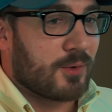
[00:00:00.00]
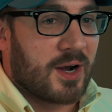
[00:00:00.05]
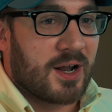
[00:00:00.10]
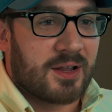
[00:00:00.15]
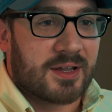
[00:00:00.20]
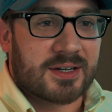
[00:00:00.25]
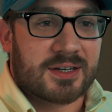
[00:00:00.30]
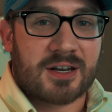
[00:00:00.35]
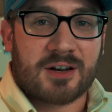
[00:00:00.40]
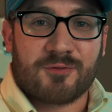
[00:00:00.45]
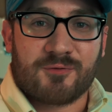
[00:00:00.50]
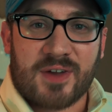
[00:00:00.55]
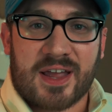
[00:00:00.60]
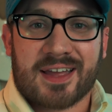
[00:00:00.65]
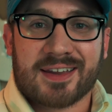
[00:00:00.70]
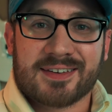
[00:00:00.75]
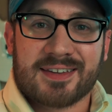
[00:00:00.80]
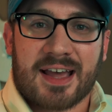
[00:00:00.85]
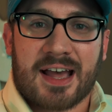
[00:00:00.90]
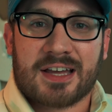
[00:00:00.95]
Rowling did a
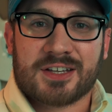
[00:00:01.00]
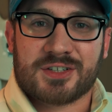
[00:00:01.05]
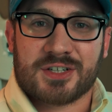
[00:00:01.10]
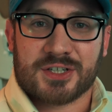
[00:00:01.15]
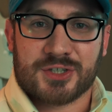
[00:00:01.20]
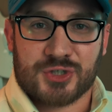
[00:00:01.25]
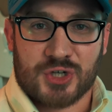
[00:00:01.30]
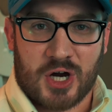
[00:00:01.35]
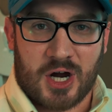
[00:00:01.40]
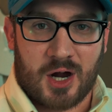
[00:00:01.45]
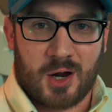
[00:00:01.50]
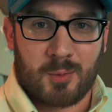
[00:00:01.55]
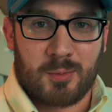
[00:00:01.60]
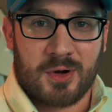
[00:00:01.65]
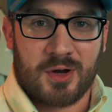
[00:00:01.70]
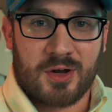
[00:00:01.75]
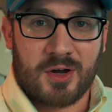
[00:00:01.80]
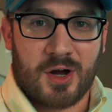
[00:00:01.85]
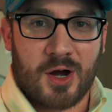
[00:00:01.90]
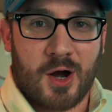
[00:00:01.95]
fantastic job
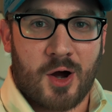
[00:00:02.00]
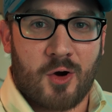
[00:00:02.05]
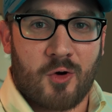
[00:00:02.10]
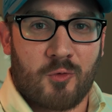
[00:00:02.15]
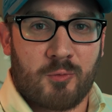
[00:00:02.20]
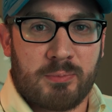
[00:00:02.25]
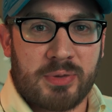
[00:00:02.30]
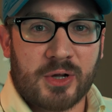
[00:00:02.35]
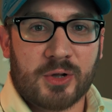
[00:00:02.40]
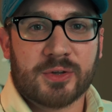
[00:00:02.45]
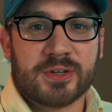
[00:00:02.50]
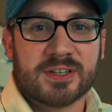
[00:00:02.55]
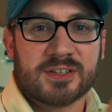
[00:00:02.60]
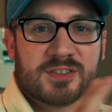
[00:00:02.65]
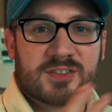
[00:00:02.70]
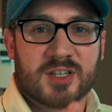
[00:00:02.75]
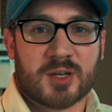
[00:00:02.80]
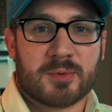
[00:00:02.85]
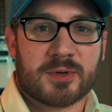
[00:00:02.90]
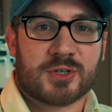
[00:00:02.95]
of building
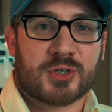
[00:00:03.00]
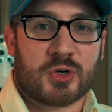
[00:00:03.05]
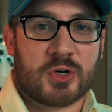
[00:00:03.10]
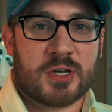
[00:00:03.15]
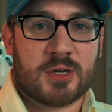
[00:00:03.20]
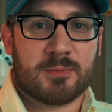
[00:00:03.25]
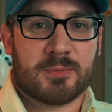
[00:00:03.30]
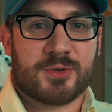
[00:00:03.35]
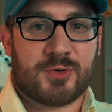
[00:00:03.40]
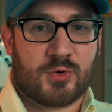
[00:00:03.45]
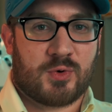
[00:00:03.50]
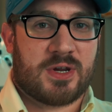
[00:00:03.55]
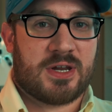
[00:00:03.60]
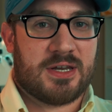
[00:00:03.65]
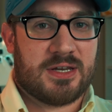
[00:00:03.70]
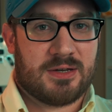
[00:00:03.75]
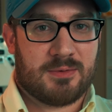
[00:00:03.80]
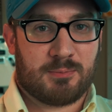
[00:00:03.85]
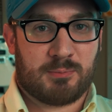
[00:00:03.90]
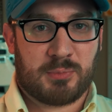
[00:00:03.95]
symmetry
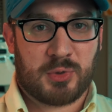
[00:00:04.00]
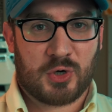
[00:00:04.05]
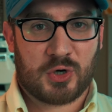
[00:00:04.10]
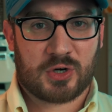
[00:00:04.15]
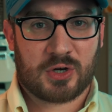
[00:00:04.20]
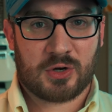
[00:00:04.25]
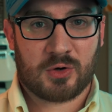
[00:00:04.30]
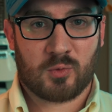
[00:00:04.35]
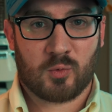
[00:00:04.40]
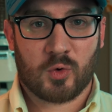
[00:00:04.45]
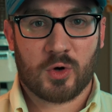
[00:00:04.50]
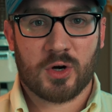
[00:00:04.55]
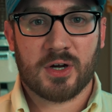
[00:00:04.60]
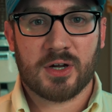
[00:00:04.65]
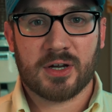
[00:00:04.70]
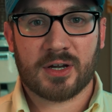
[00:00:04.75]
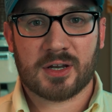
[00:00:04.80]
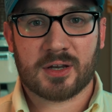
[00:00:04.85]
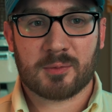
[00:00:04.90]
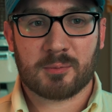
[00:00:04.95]
between book
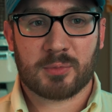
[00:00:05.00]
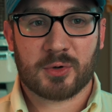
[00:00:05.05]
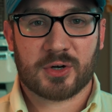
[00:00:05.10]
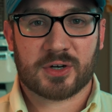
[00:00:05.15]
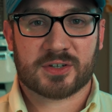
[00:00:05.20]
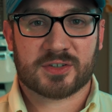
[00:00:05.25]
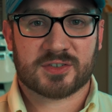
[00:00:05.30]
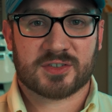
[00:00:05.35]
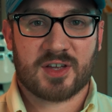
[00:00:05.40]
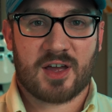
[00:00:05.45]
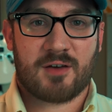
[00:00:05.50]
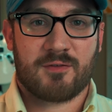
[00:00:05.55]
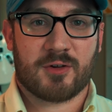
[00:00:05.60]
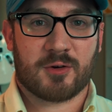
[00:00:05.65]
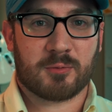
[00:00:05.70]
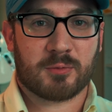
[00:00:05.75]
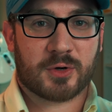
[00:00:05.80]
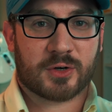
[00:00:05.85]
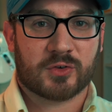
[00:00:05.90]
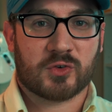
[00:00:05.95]
1 and book
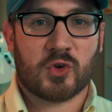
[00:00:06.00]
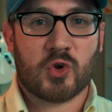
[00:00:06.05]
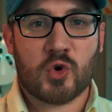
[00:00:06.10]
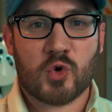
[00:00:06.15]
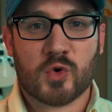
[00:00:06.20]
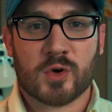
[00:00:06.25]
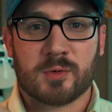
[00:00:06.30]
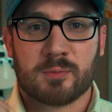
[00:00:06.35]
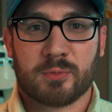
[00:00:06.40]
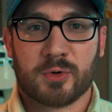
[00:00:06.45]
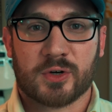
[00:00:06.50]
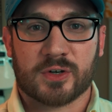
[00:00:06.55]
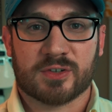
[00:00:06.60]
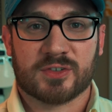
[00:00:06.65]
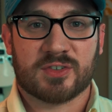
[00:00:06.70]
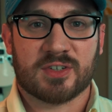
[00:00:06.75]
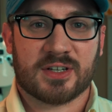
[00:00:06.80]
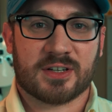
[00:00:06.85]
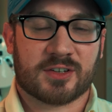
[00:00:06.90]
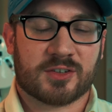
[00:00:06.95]
7, book 2 and book
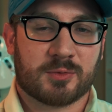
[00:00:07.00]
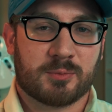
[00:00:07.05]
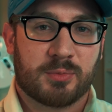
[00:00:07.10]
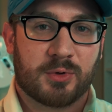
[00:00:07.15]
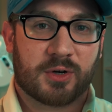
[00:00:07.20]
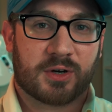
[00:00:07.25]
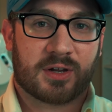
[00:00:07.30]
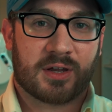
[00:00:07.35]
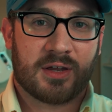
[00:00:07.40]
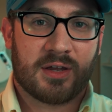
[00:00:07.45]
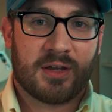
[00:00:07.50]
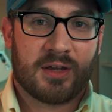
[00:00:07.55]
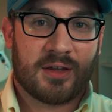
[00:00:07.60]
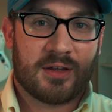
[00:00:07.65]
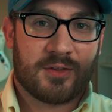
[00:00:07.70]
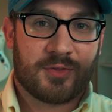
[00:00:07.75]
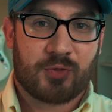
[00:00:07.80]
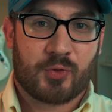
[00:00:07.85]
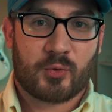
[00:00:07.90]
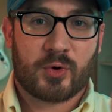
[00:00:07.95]
6, book
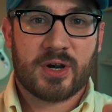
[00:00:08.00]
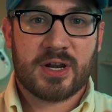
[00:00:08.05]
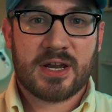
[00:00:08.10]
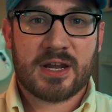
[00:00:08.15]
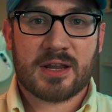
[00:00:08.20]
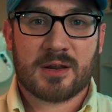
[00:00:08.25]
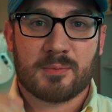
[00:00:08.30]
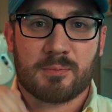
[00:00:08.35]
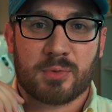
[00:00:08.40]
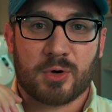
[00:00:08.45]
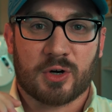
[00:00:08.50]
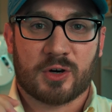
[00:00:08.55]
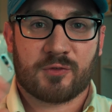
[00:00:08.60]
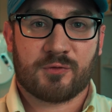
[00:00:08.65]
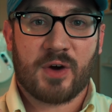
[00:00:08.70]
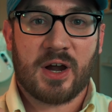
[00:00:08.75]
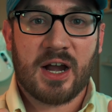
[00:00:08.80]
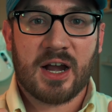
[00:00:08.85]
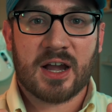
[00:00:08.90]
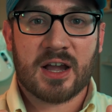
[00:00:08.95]
3 and book
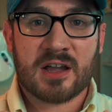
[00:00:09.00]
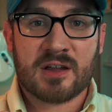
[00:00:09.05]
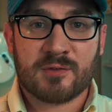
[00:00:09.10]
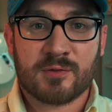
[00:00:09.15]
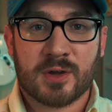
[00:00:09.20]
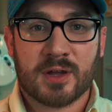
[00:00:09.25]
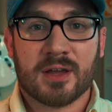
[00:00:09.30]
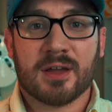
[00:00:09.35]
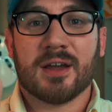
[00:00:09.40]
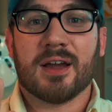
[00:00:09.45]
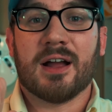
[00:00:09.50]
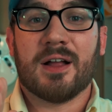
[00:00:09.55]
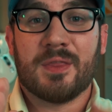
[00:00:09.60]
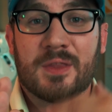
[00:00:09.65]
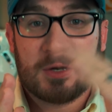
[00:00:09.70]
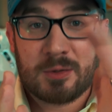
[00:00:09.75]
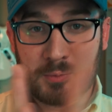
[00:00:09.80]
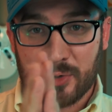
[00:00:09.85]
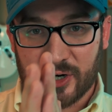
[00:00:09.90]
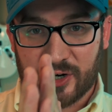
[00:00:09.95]
5, and
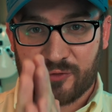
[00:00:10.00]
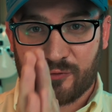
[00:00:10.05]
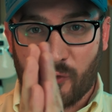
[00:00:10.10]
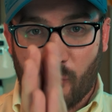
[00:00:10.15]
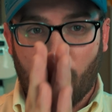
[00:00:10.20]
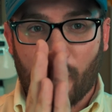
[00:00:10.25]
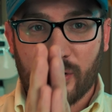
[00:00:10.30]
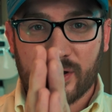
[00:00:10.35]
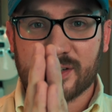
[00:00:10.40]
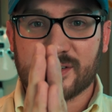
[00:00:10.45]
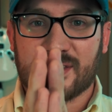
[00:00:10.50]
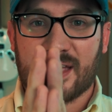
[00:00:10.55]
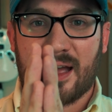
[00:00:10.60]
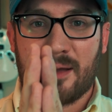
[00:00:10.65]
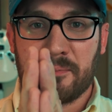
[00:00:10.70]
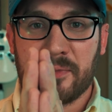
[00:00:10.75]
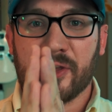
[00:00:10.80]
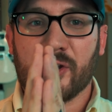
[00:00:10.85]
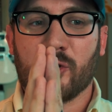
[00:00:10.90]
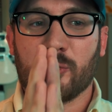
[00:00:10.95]
then book 4 as
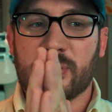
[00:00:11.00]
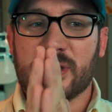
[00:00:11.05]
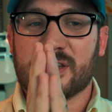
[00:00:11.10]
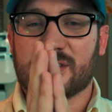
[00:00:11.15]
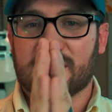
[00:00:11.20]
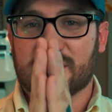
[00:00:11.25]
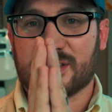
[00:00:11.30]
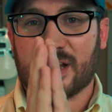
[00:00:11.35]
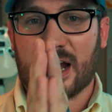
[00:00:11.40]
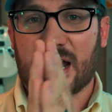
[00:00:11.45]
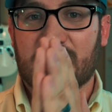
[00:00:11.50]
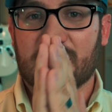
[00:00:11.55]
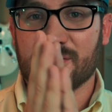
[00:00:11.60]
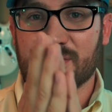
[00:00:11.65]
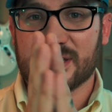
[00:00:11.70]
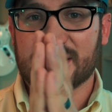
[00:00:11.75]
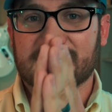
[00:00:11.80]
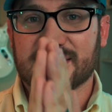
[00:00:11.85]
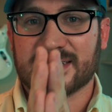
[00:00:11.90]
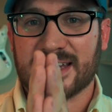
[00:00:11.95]
that middle piece is kind of
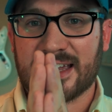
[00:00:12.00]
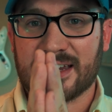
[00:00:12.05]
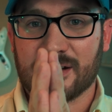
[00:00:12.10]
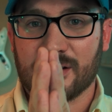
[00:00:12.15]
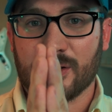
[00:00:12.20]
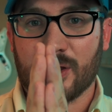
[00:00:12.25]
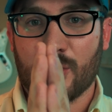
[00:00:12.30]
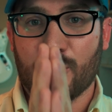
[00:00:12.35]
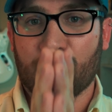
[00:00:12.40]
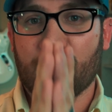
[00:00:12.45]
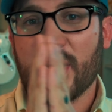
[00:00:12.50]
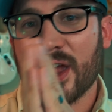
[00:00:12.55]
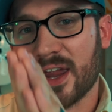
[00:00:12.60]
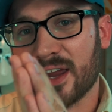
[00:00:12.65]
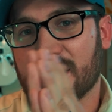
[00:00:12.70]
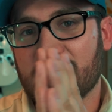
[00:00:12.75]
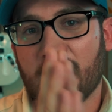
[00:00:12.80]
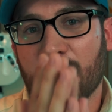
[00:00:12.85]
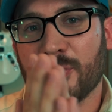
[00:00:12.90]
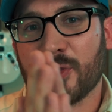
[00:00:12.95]
its standalone
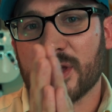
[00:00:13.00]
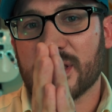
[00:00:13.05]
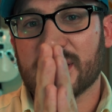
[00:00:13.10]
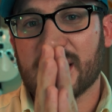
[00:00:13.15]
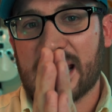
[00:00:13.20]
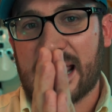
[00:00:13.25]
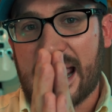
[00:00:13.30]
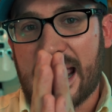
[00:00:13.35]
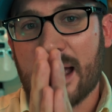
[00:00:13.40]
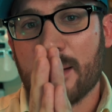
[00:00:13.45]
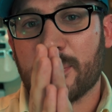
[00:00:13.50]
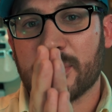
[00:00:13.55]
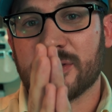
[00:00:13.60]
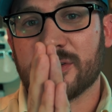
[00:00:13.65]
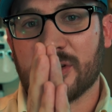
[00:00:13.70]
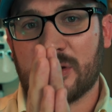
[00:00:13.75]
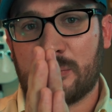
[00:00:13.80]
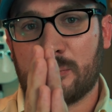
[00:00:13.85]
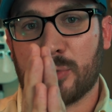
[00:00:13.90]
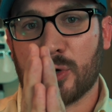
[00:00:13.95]
thing. Nothing that
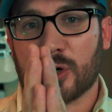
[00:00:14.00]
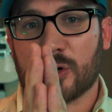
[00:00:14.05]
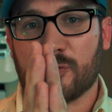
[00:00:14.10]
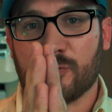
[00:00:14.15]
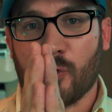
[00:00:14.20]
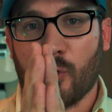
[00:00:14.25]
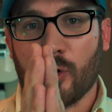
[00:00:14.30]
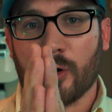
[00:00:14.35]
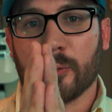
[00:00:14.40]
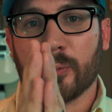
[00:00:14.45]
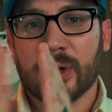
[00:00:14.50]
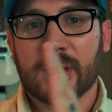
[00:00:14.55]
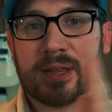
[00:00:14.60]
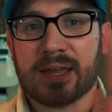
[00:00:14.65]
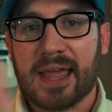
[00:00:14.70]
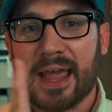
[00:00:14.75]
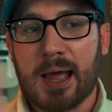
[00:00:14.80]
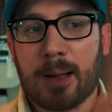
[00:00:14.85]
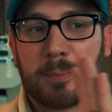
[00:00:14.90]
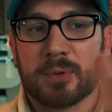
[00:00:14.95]
happens in book 4
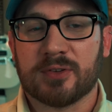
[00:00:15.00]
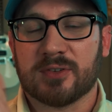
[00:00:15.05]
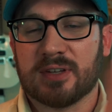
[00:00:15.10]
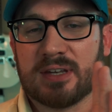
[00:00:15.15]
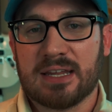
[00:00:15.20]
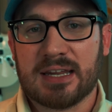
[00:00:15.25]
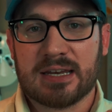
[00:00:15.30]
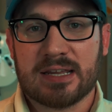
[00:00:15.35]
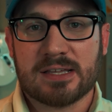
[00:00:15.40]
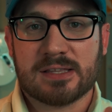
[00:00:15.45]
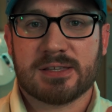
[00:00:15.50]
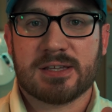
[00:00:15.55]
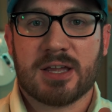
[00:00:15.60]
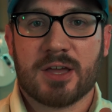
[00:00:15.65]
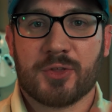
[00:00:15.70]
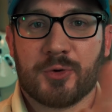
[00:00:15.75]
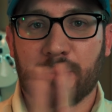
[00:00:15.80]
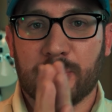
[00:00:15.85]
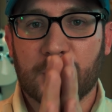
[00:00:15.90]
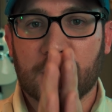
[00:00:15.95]
really happens in any of the
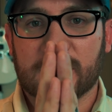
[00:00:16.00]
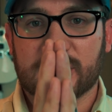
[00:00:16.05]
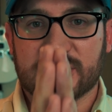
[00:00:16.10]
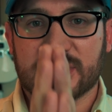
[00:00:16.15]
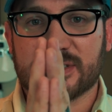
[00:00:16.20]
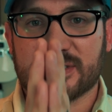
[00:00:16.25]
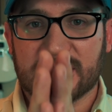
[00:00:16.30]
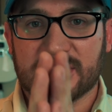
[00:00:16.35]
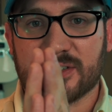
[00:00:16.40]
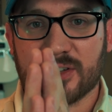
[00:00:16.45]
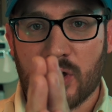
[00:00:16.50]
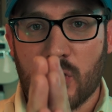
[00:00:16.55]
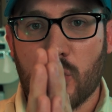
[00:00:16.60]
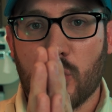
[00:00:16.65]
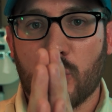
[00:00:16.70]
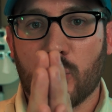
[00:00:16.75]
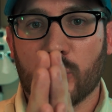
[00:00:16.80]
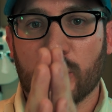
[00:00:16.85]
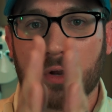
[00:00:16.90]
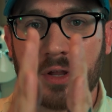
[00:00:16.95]
other books. It's its
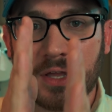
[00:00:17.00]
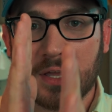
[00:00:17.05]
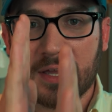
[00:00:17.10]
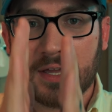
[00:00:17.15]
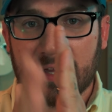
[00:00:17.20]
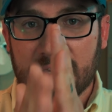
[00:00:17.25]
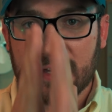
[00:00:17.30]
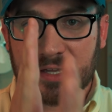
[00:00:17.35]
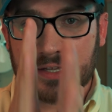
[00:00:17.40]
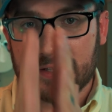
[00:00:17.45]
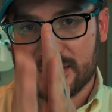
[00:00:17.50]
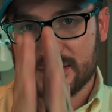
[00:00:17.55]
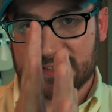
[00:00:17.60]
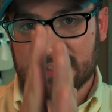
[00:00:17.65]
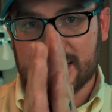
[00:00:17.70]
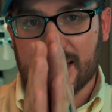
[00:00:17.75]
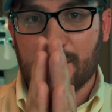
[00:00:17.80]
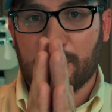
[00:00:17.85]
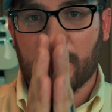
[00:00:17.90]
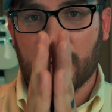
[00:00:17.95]
own
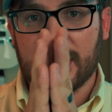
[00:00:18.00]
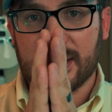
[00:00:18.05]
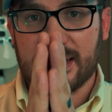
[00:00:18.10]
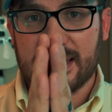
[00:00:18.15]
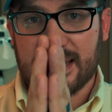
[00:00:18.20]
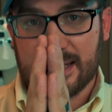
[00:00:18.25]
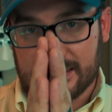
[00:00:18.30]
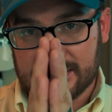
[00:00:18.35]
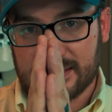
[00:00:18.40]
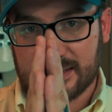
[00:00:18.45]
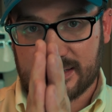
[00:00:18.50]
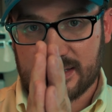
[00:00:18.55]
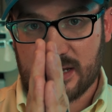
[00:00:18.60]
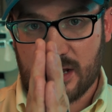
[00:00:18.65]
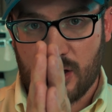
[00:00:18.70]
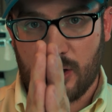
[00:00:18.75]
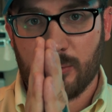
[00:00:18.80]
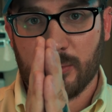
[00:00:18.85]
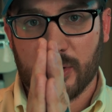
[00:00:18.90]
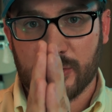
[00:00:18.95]
separate
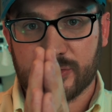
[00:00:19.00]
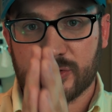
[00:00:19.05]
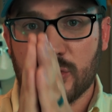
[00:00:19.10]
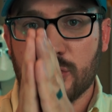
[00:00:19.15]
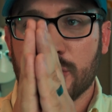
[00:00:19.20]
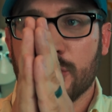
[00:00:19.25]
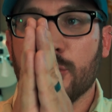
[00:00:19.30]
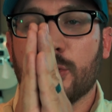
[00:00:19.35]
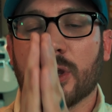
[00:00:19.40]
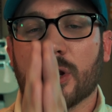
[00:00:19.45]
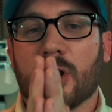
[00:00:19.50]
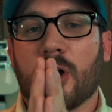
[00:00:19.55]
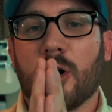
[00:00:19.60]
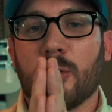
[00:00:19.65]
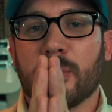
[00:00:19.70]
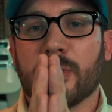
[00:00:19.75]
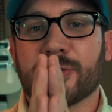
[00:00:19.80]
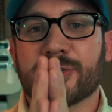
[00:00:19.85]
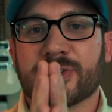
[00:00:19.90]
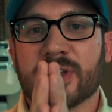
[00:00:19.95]
entity almost. You could
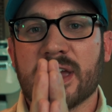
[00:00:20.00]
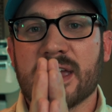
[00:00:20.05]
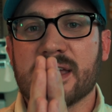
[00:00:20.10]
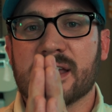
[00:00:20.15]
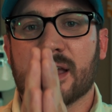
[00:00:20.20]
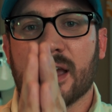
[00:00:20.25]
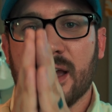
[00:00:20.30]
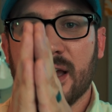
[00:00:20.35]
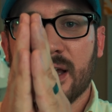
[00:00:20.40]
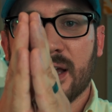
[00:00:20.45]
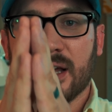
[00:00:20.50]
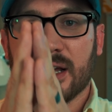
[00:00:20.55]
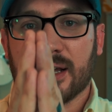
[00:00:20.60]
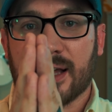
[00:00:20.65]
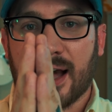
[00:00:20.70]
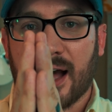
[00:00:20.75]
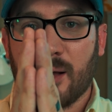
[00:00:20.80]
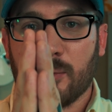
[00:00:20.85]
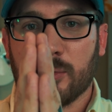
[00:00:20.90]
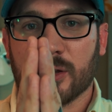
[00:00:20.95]
almost take
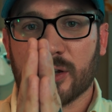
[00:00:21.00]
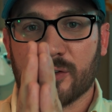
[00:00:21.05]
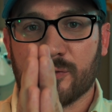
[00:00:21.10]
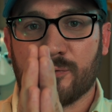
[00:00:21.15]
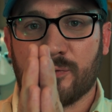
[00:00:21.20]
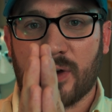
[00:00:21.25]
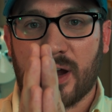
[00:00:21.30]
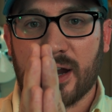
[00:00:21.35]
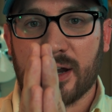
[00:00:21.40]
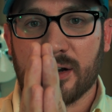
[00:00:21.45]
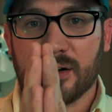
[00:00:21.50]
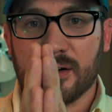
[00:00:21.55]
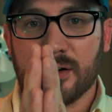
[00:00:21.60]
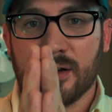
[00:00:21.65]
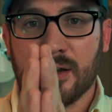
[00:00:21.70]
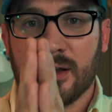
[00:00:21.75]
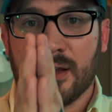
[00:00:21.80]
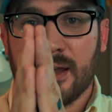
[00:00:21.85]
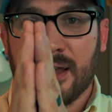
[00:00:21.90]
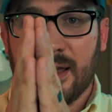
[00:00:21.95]
Goblet of Fire
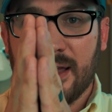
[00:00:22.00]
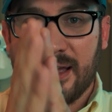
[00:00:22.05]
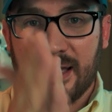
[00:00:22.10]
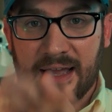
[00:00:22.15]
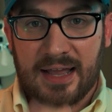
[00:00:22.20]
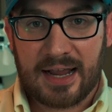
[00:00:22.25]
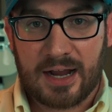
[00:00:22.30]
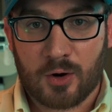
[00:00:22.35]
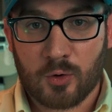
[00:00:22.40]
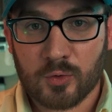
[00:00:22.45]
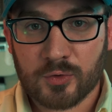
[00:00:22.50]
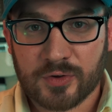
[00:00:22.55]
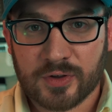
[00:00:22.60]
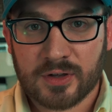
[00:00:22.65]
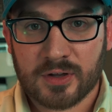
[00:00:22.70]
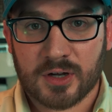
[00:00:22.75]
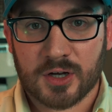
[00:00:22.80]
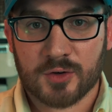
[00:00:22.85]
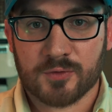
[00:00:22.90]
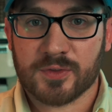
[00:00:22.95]
out
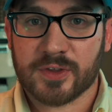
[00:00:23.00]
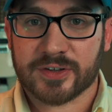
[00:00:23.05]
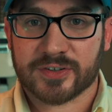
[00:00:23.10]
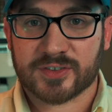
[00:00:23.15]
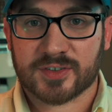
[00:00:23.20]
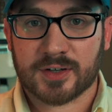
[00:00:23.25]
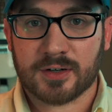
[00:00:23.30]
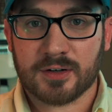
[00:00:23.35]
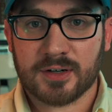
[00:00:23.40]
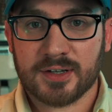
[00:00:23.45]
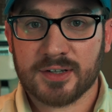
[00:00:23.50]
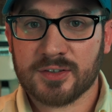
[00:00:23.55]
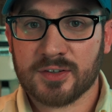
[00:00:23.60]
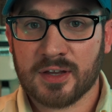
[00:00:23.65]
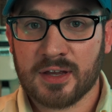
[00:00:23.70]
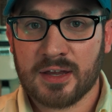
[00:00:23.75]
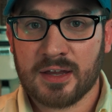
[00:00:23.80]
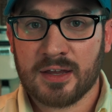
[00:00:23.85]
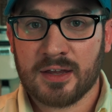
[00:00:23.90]
of the series,